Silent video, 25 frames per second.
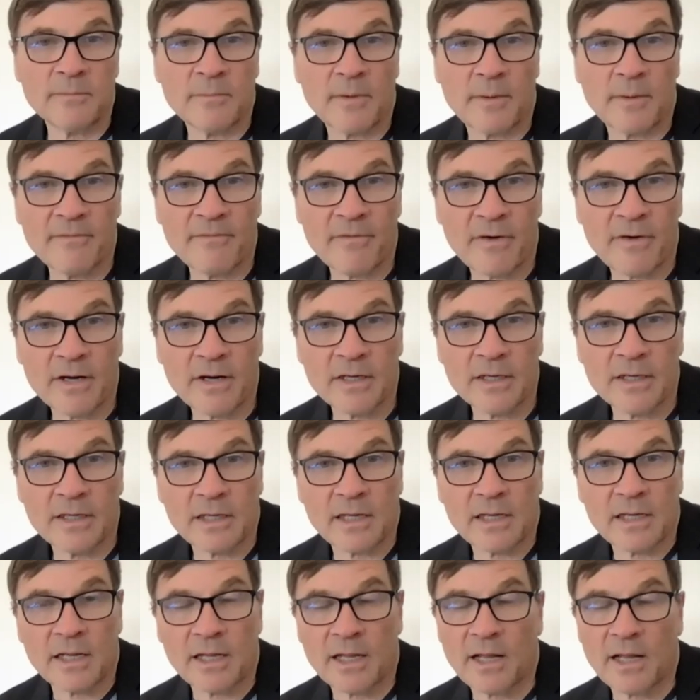might be very
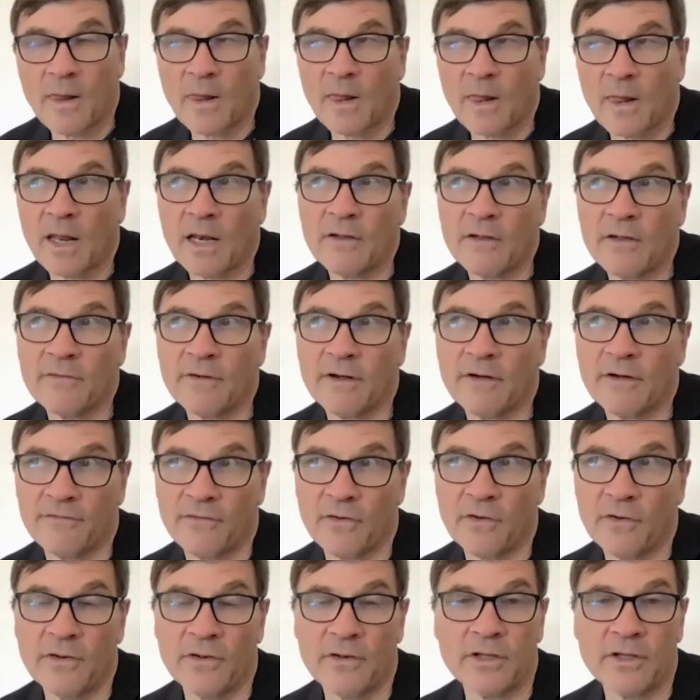kind of uh,
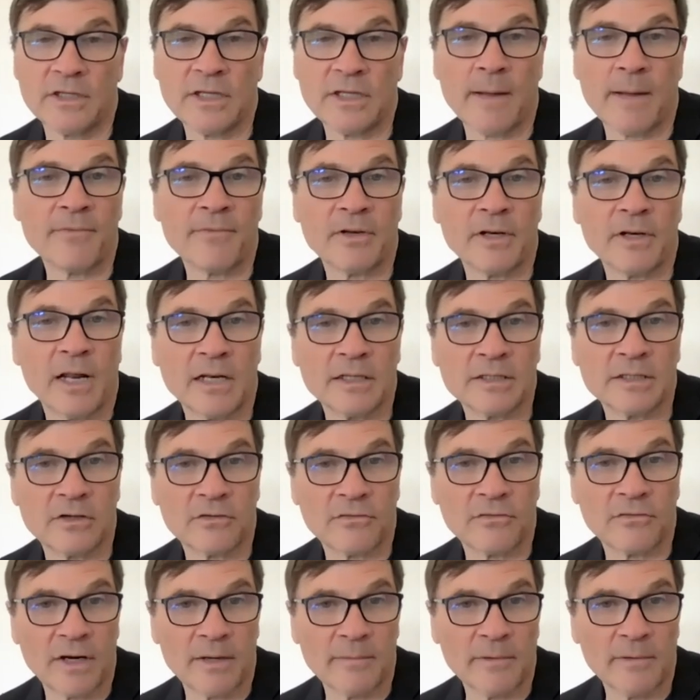fond of the depth analysis
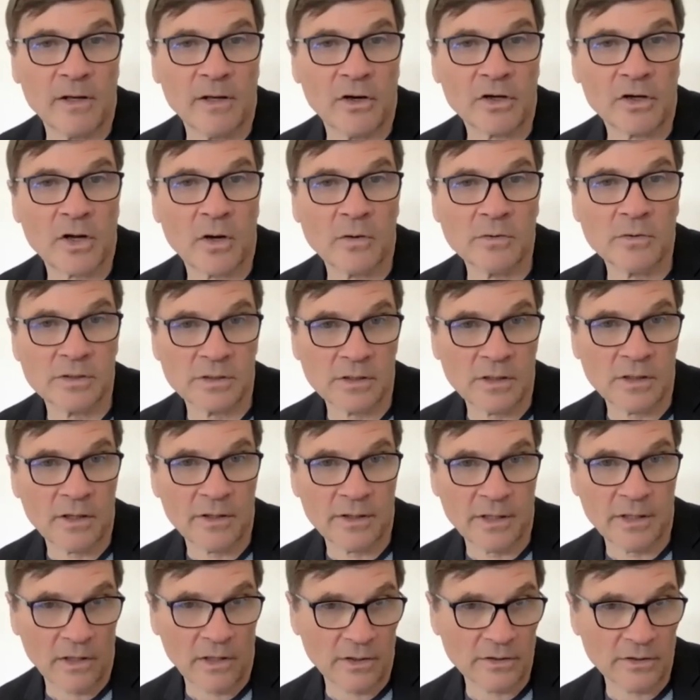frame. A lot of coaches are.
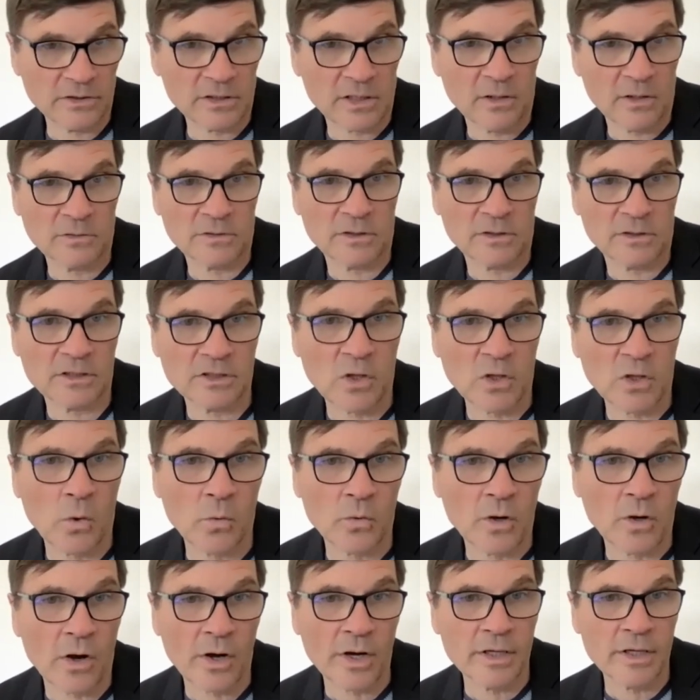They like to go to the
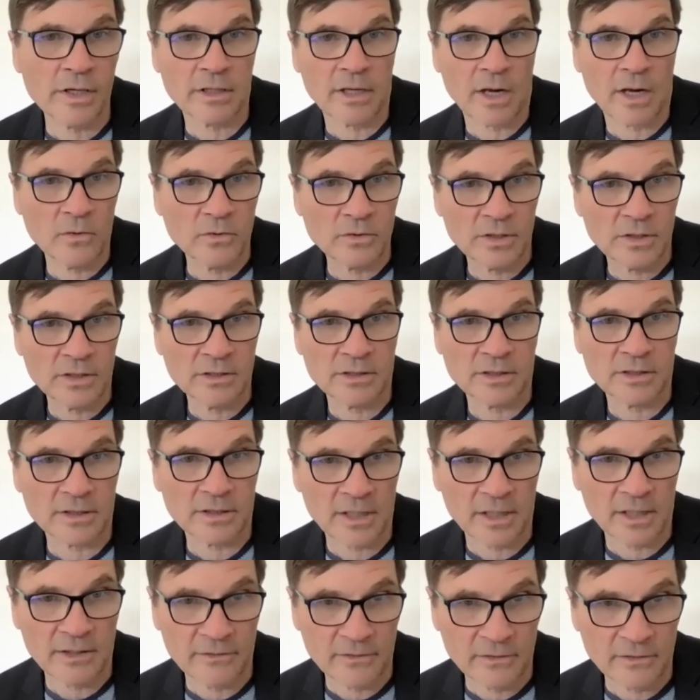soul guide coaching to
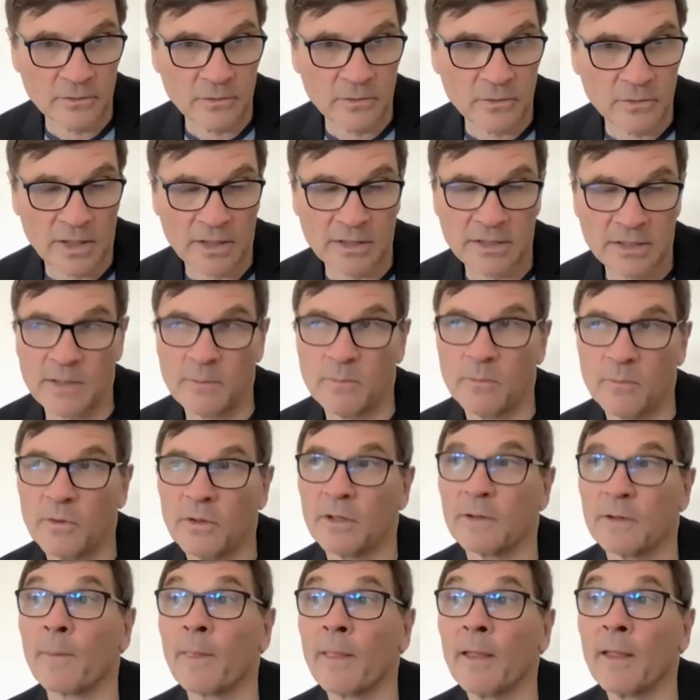kind of do, do that deep
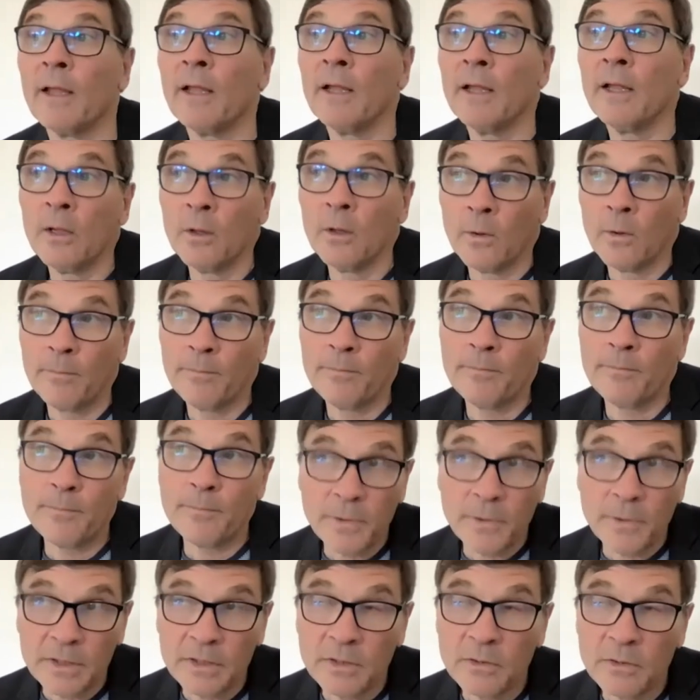work.
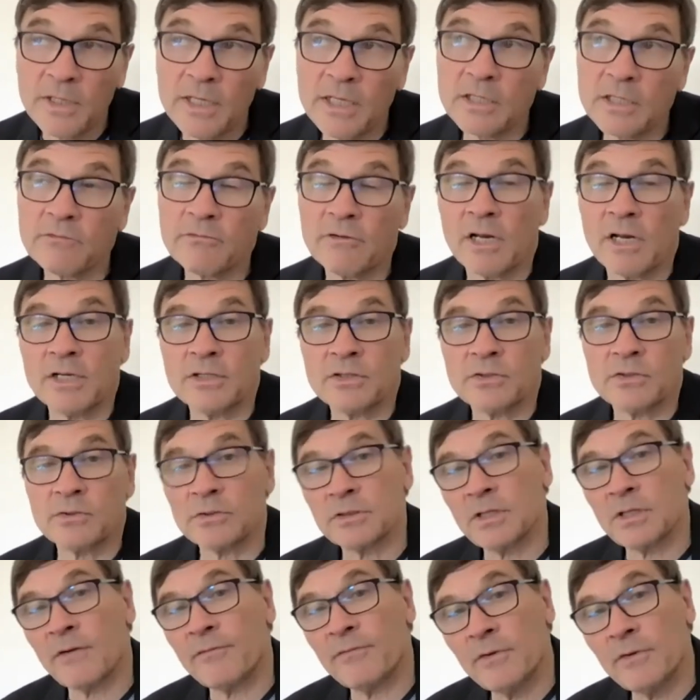But you need the relational
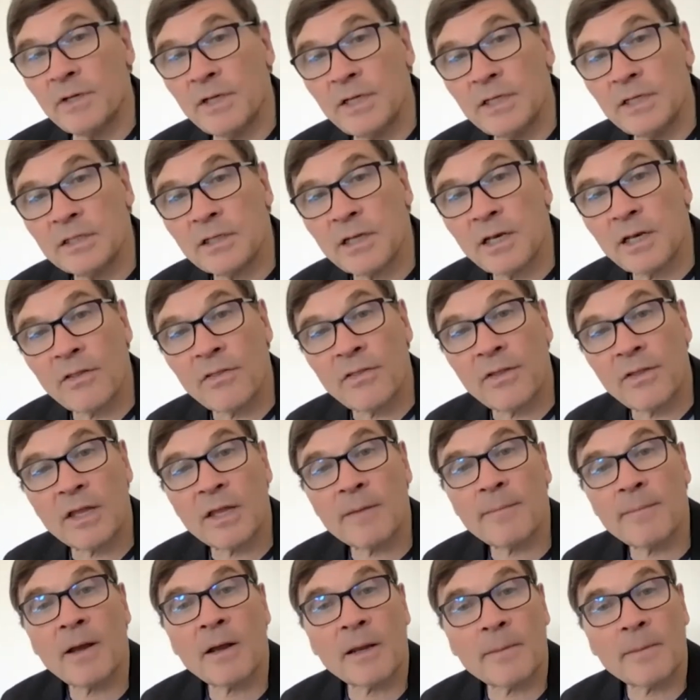stuff. You need to kind of think
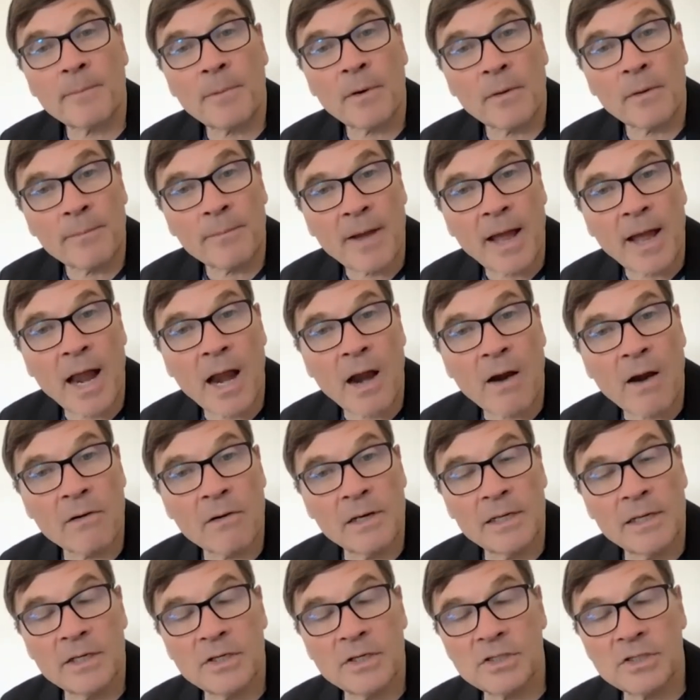about mm-hmm. power
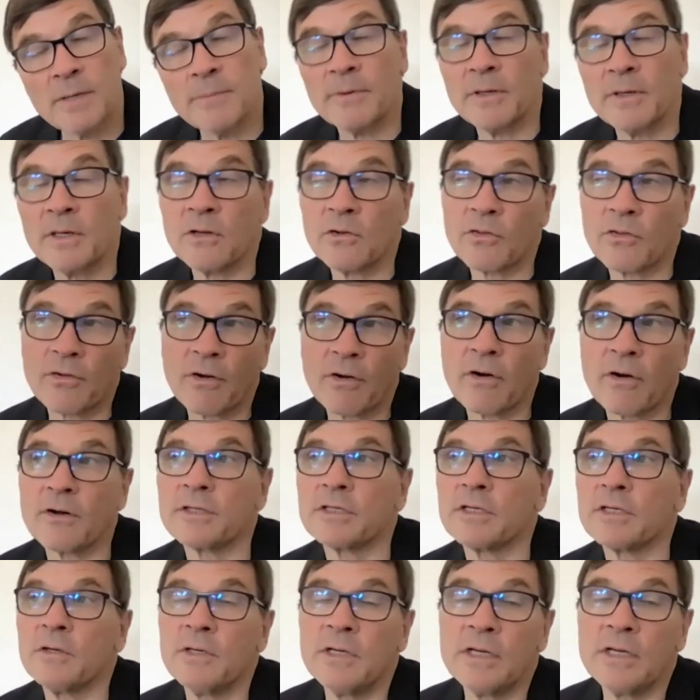and leadership and
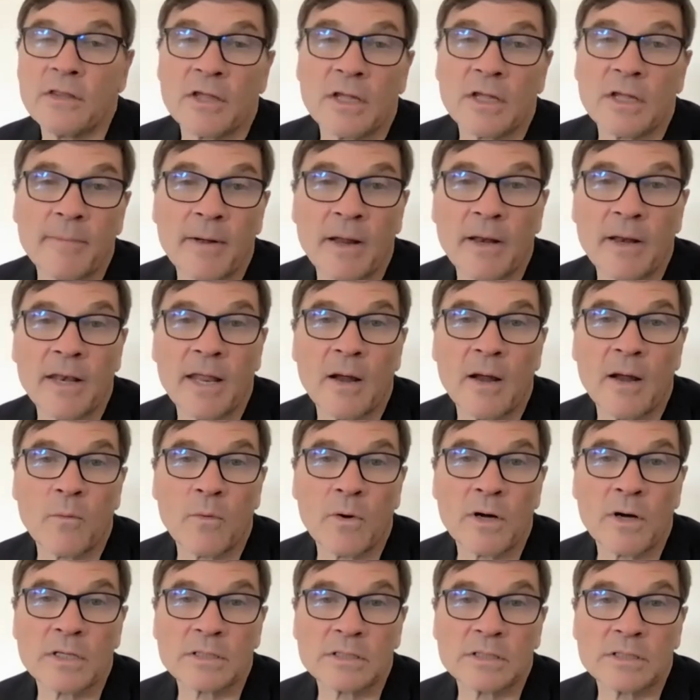authority. You need to think about
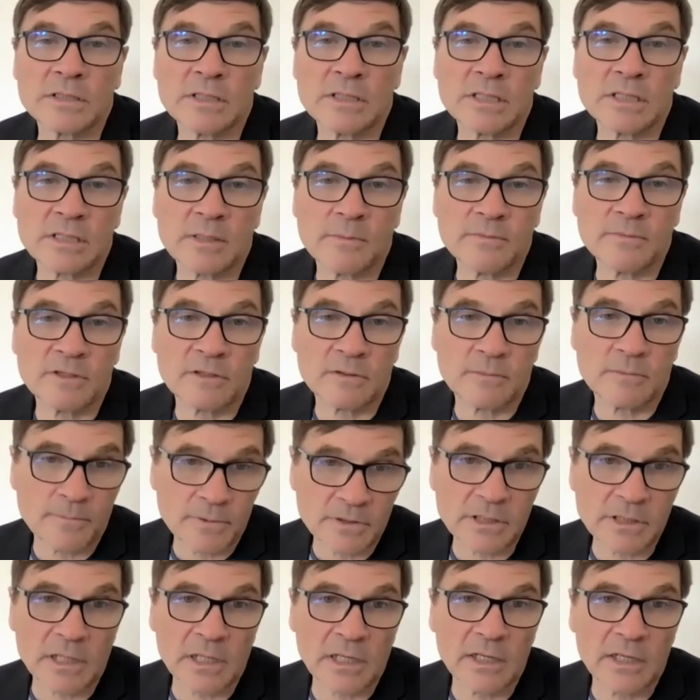networks and systems,
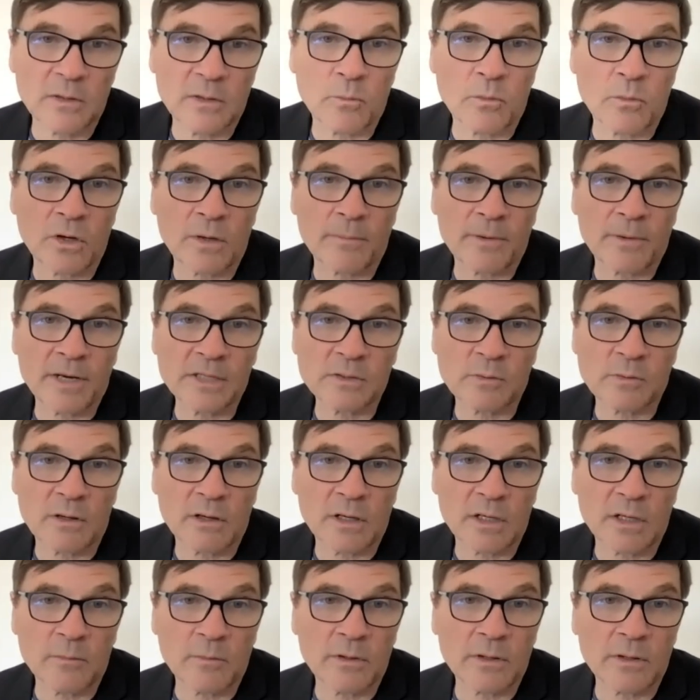particularly in the workplace where
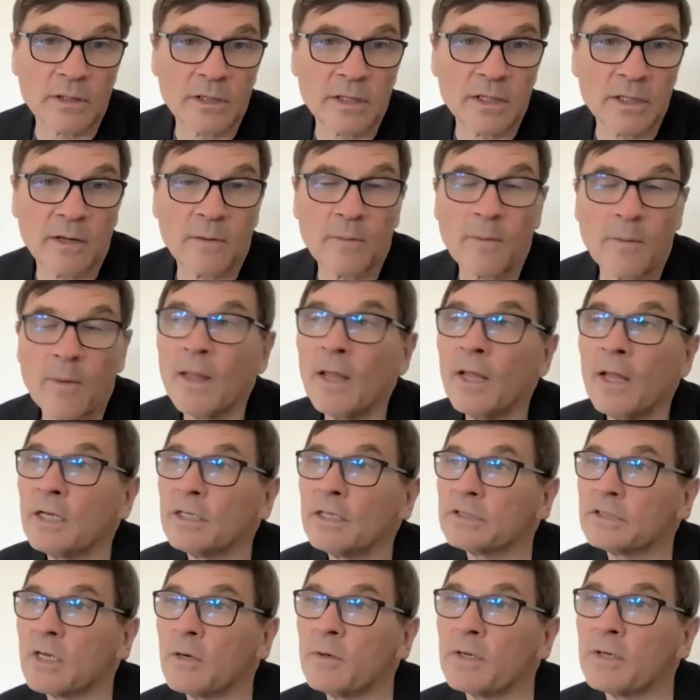I work. You know,
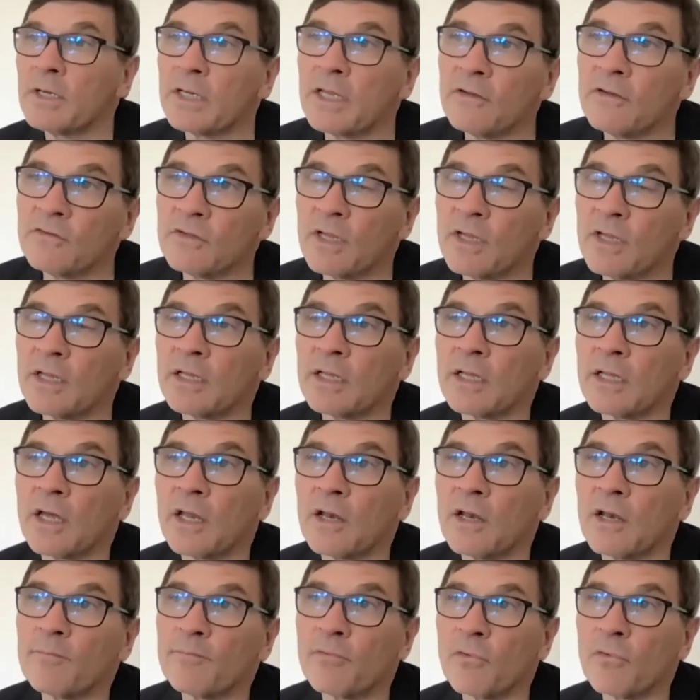so it gives it
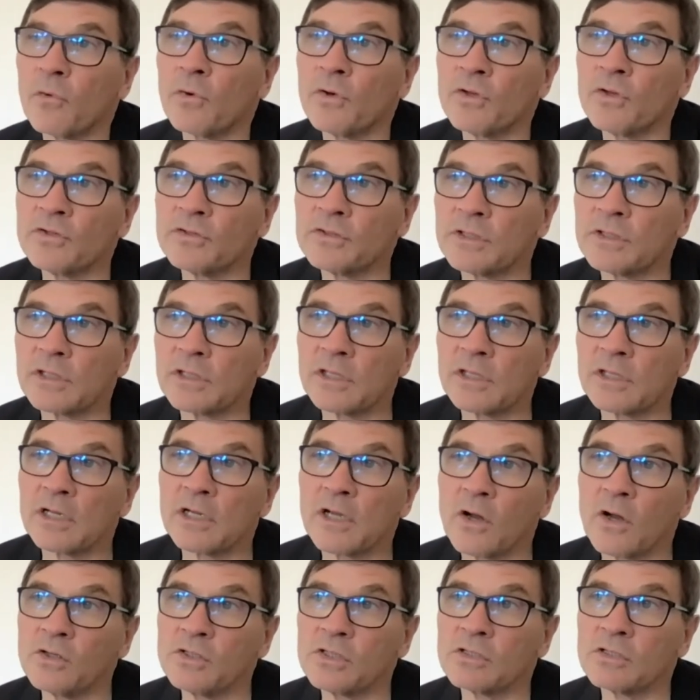kind of broadens the, the
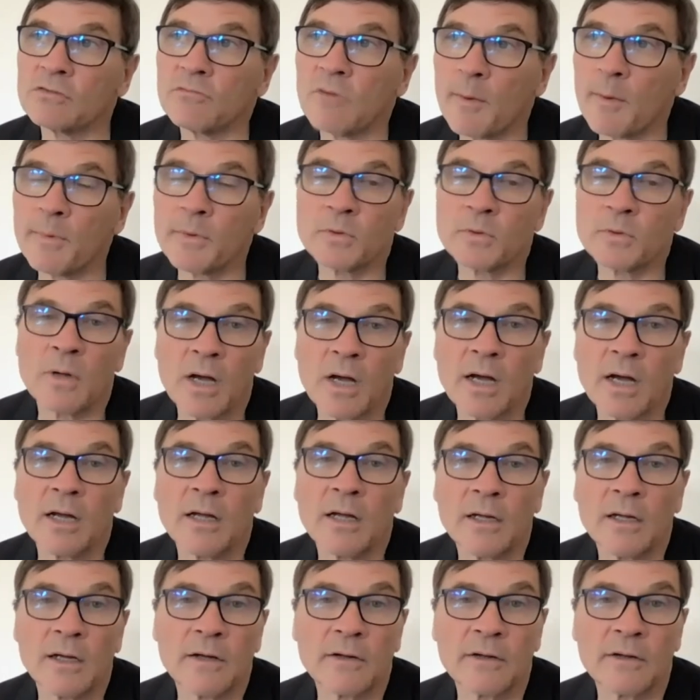coach's
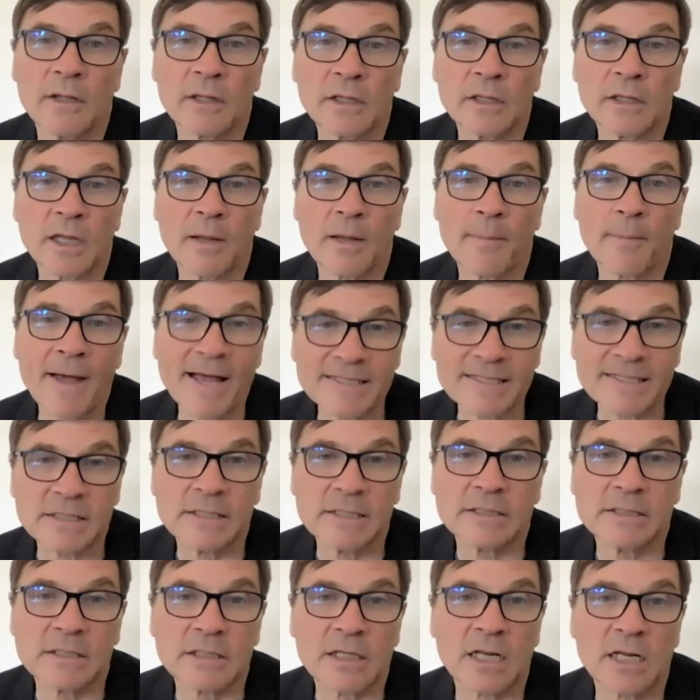repertoire uh,
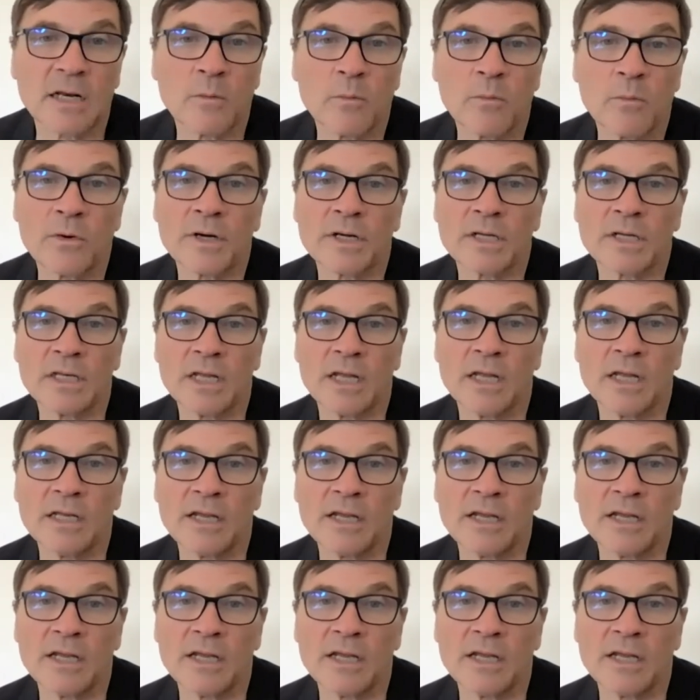capacity to kind of work mm-hmm. in, in,